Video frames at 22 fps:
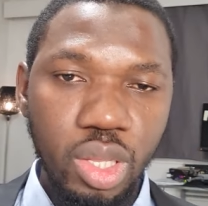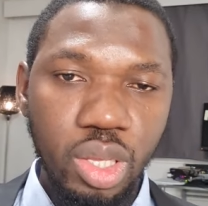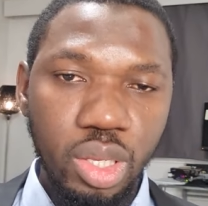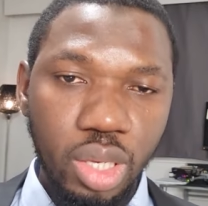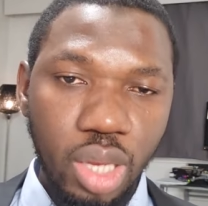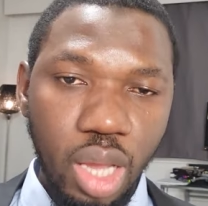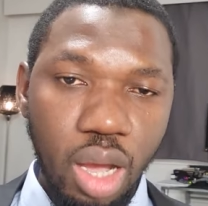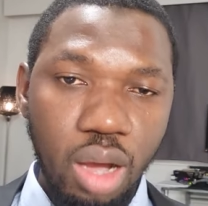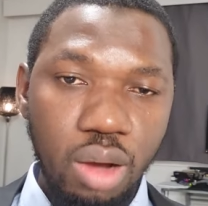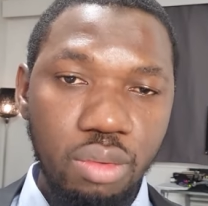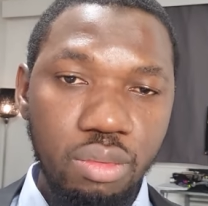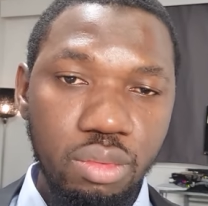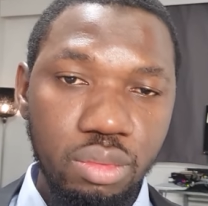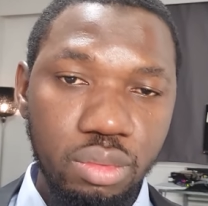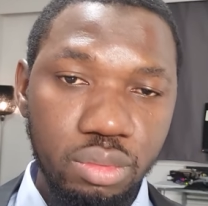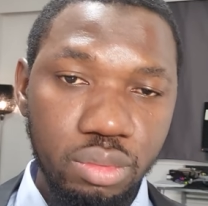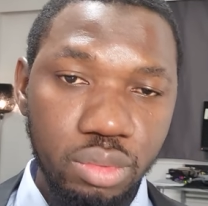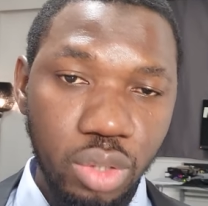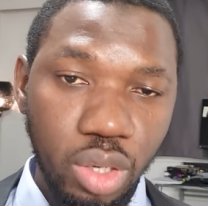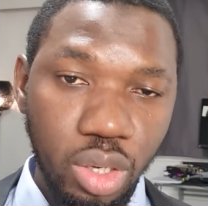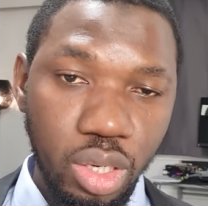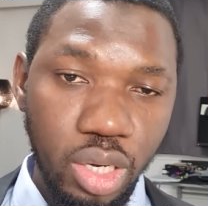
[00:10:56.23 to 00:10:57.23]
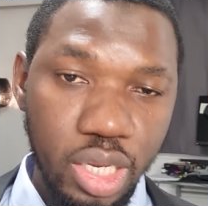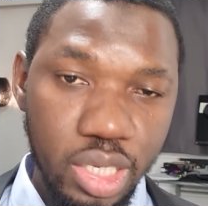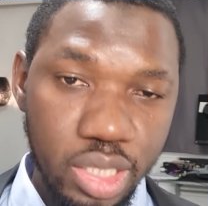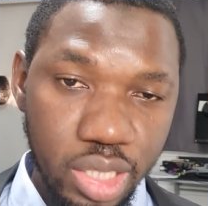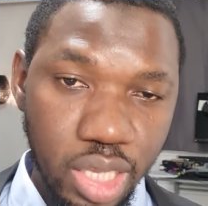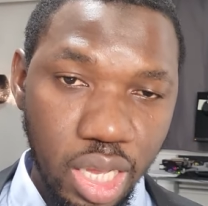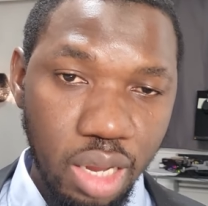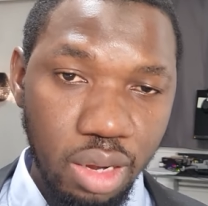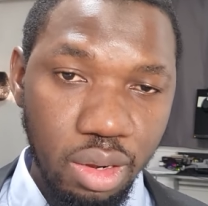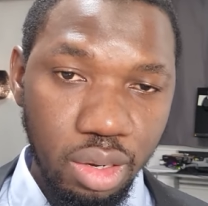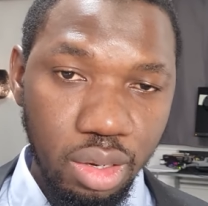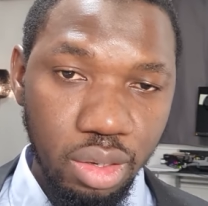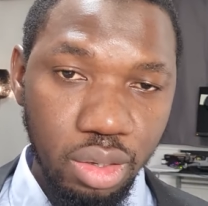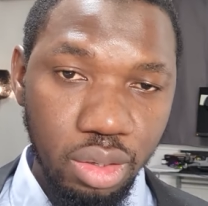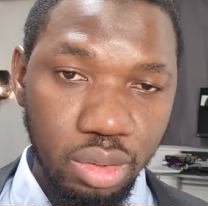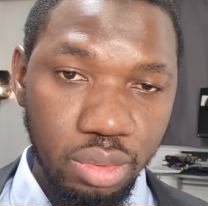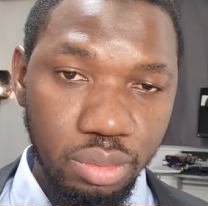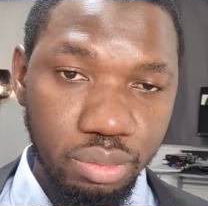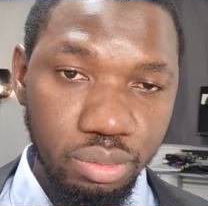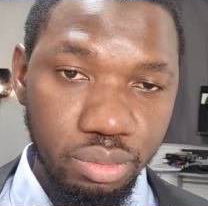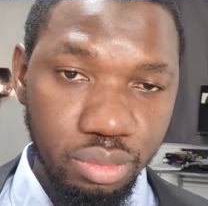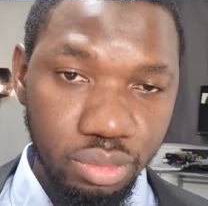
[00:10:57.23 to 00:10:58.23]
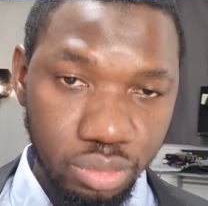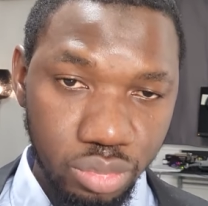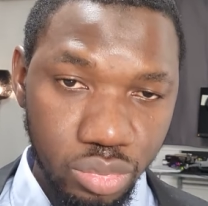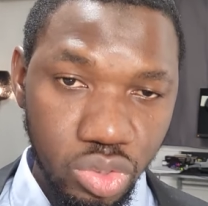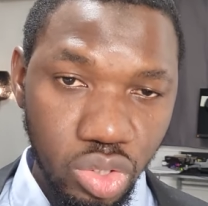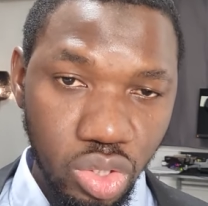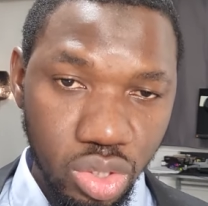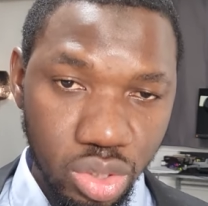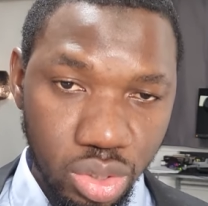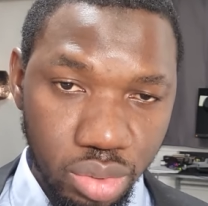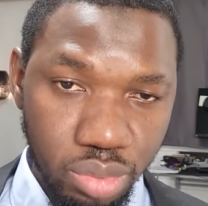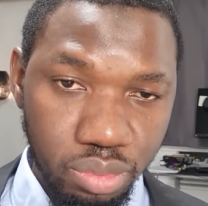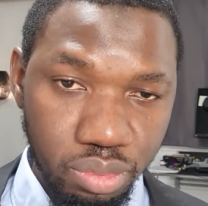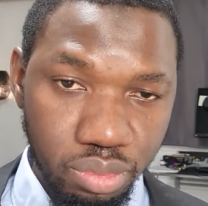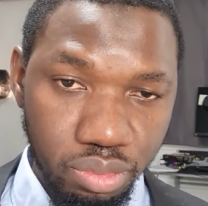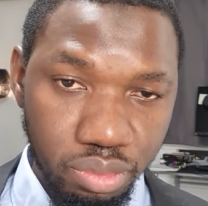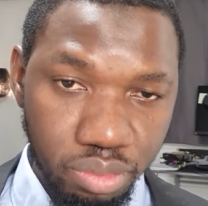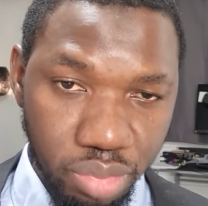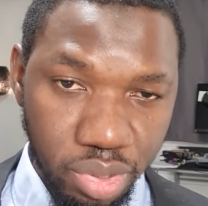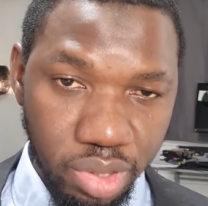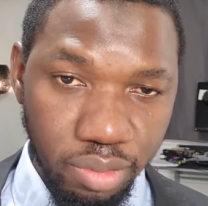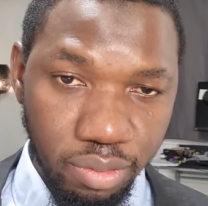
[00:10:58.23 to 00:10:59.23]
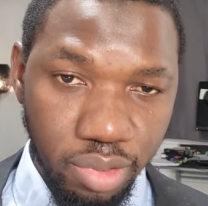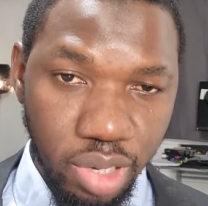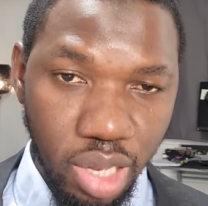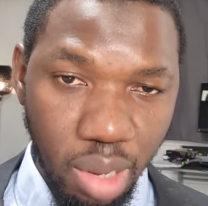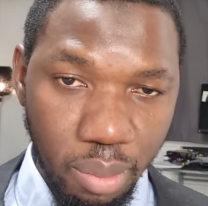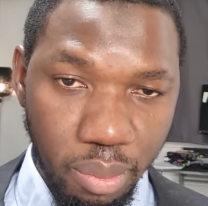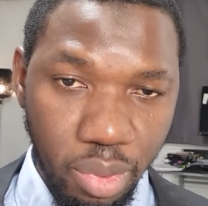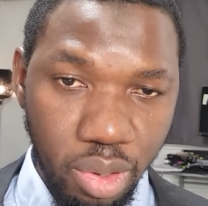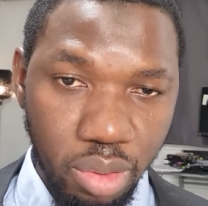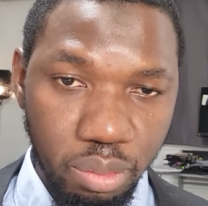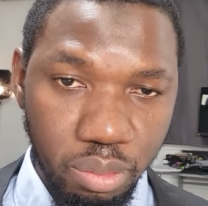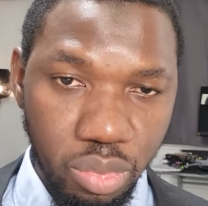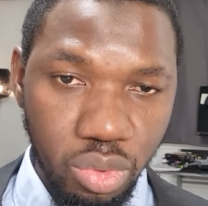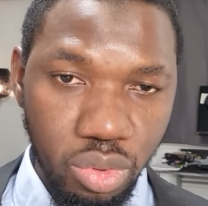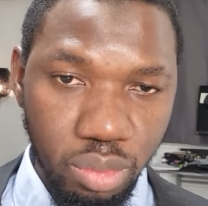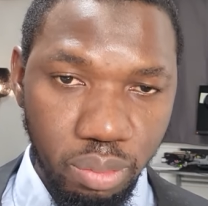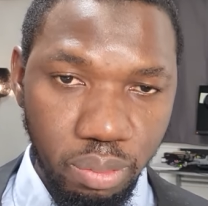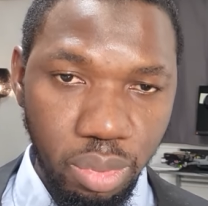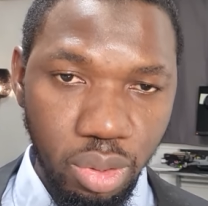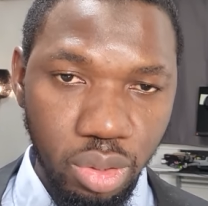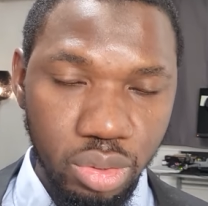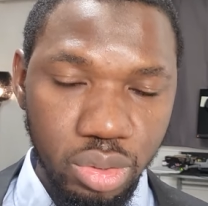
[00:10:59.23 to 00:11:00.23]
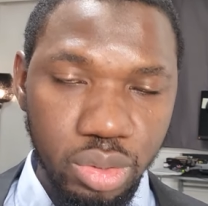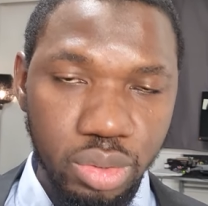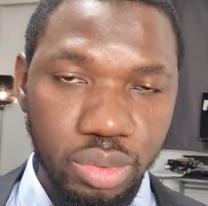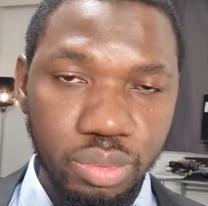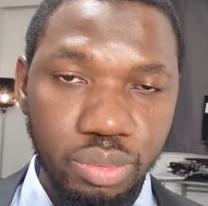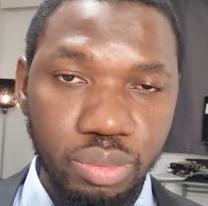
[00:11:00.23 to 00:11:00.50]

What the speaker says: Now we understand just briefly about both plot,